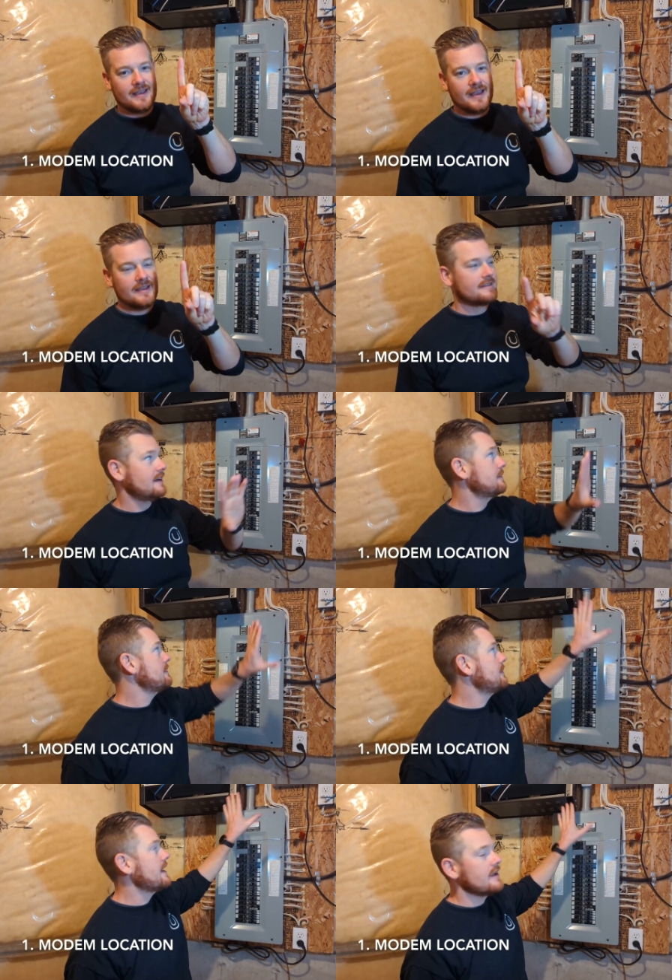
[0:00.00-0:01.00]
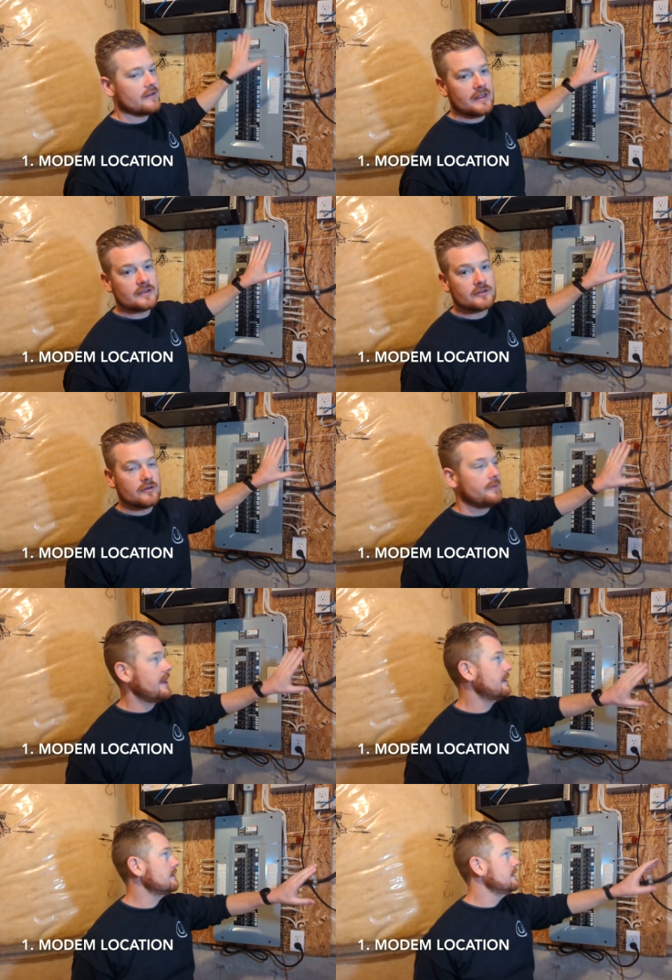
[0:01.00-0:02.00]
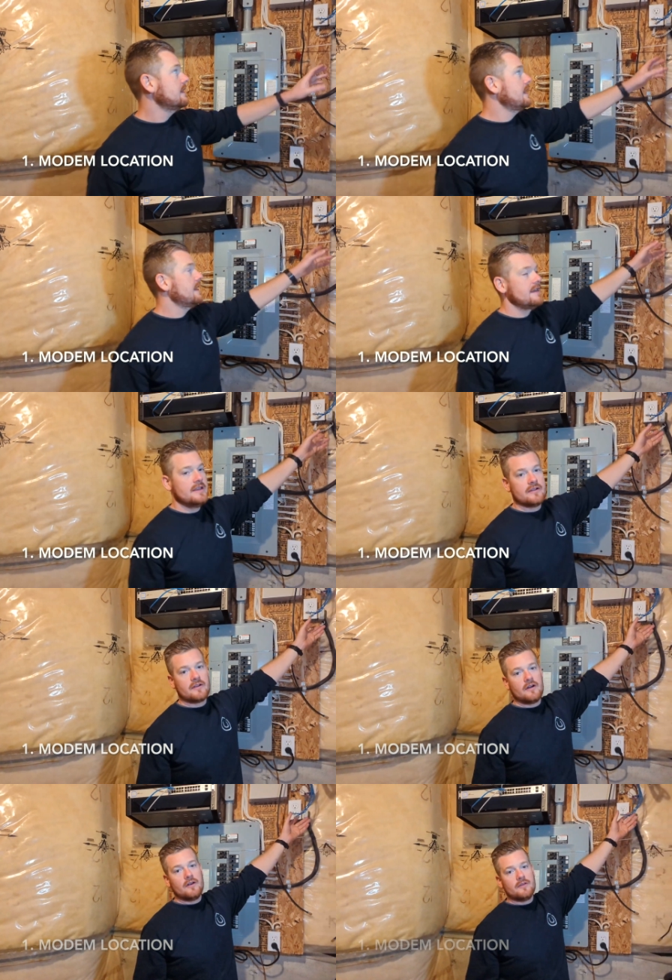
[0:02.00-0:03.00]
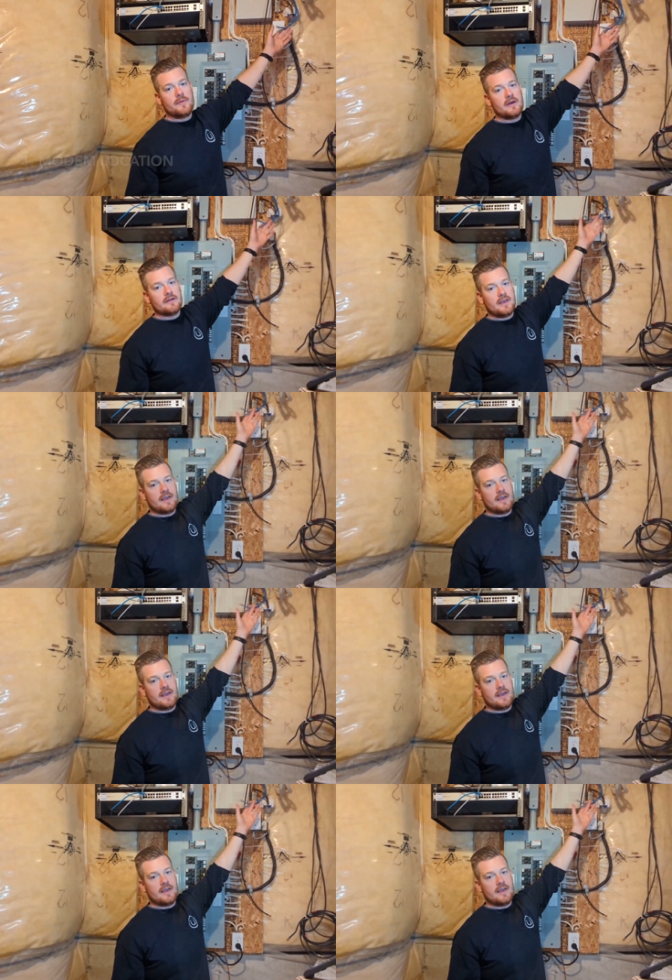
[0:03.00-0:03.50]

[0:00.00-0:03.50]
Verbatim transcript: Okay, it's got to be by your electrical panel and near all the bell